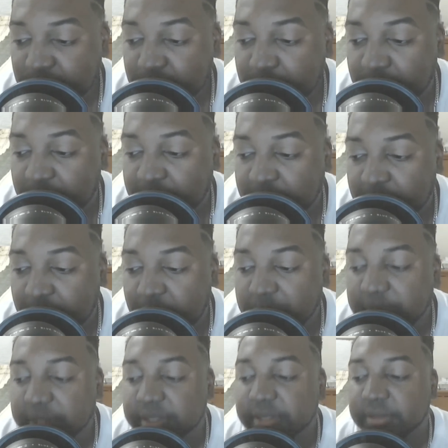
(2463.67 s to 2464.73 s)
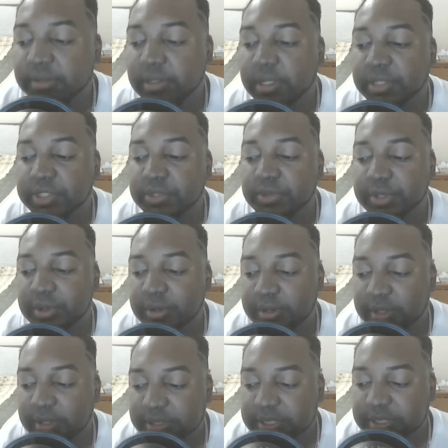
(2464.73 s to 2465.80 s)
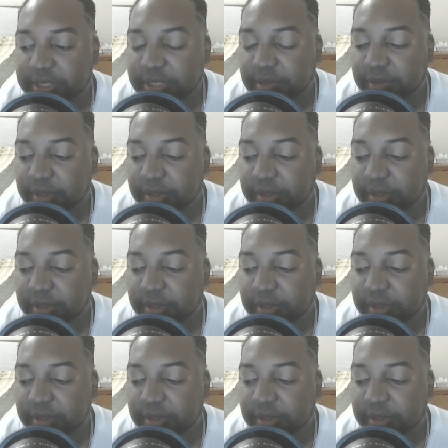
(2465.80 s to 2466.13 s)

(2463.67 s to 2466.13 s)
But I'm going to let you in on a secret.